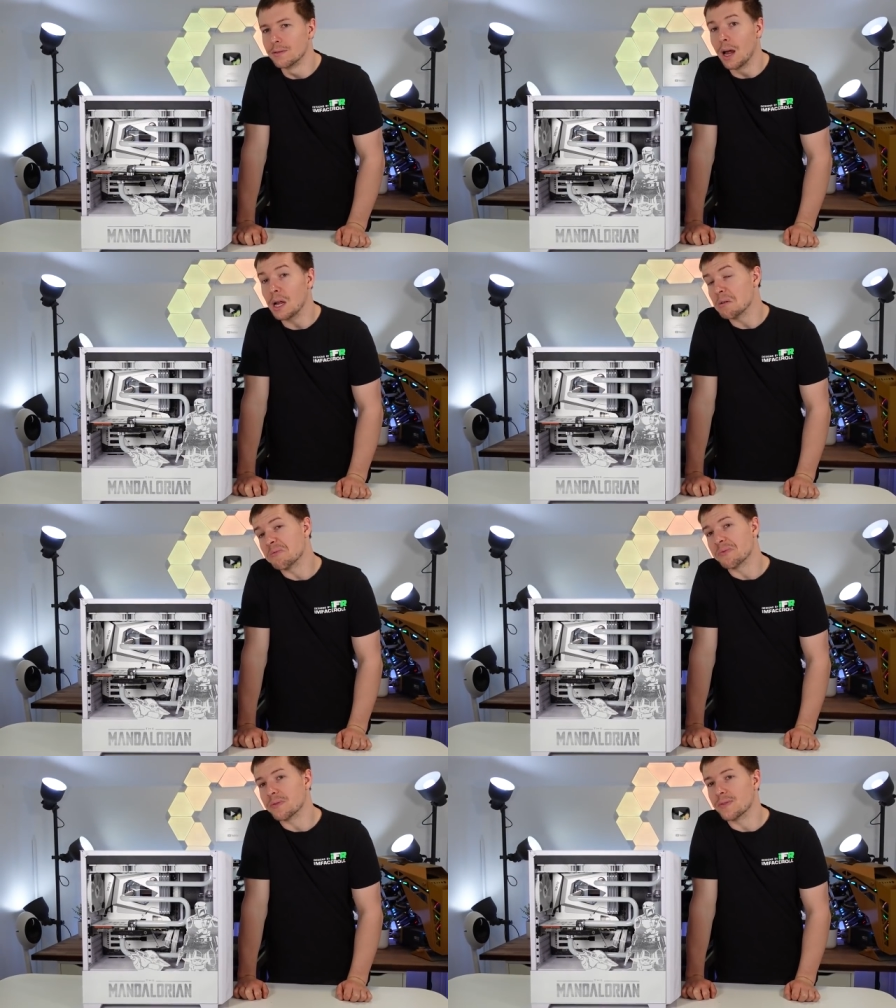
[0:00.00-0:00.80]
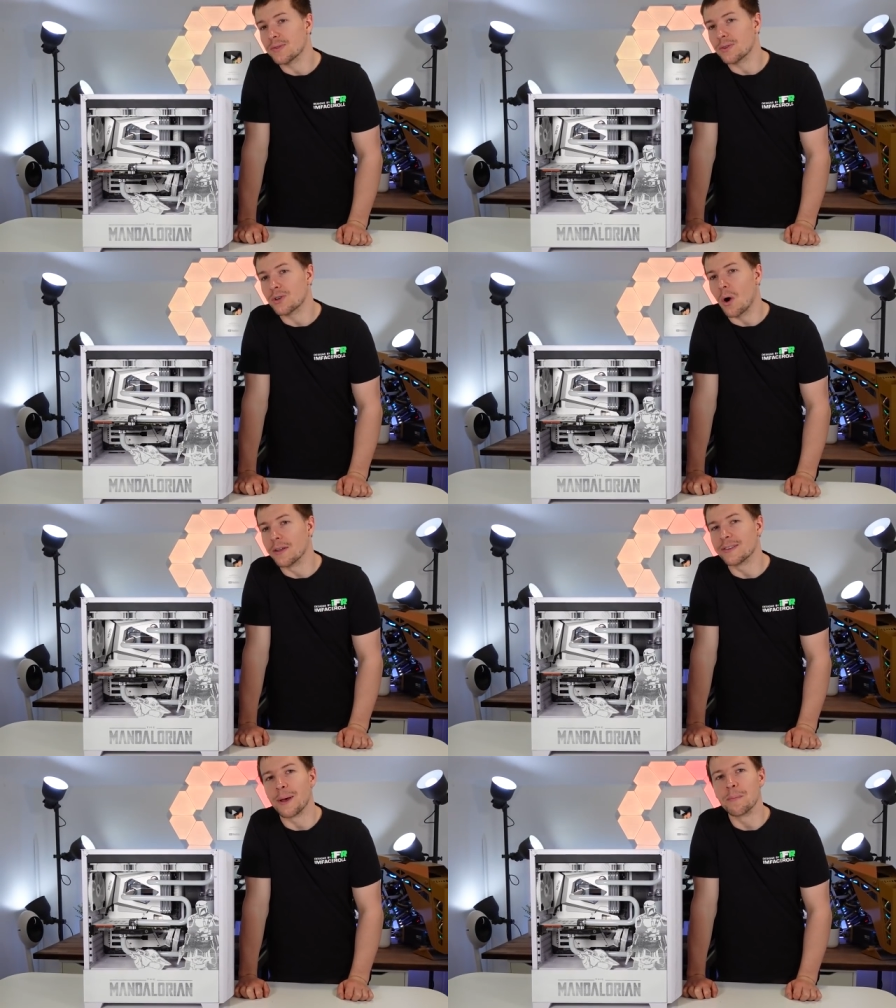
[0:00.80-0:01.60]
I was
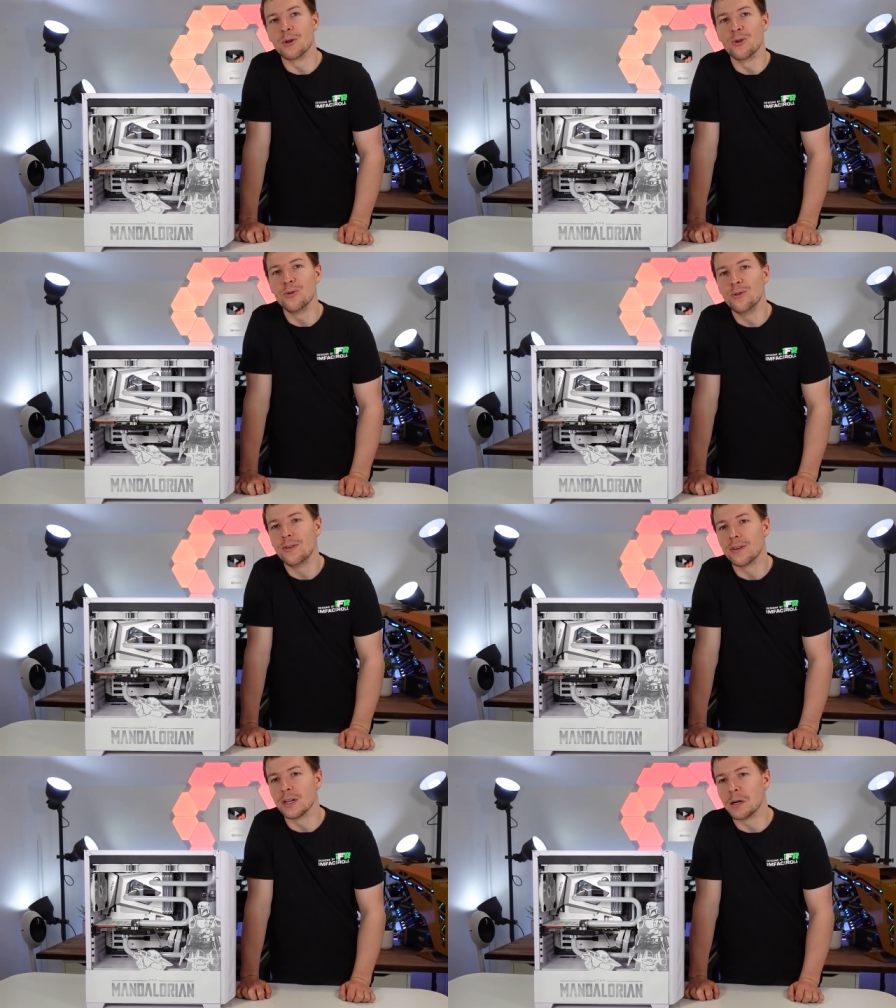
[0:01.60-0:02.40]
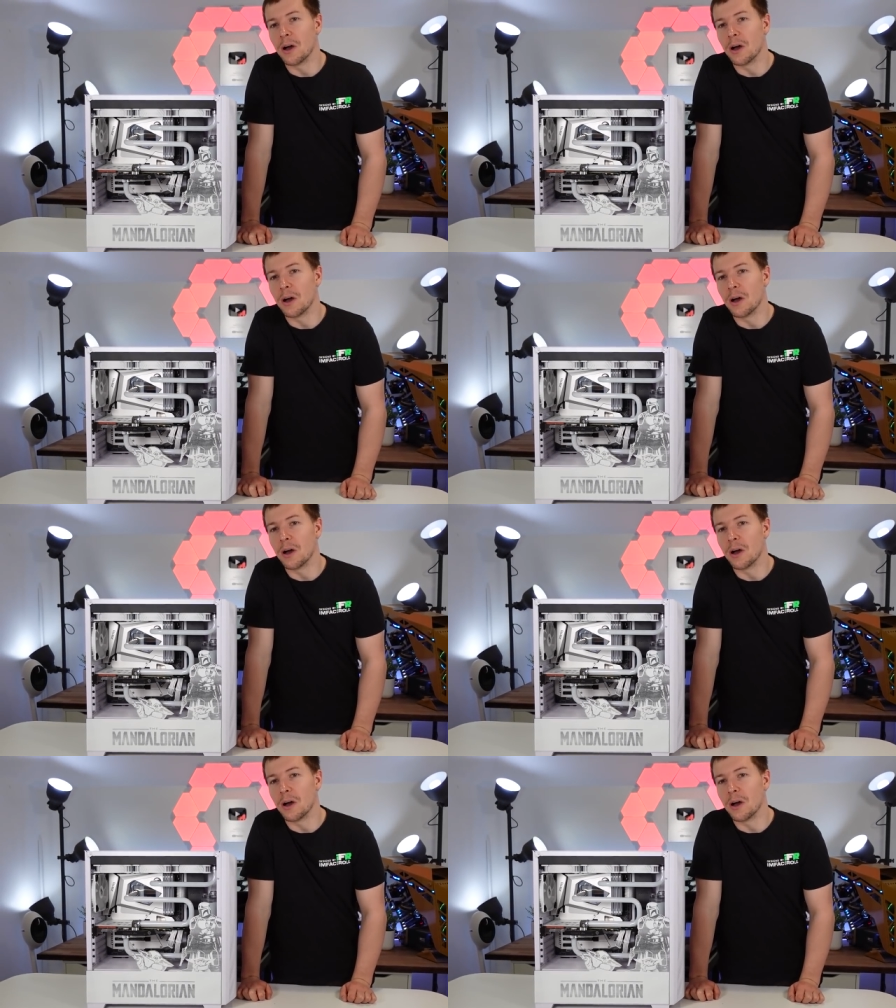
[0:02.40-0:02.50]
trying something new. Uh, yeah.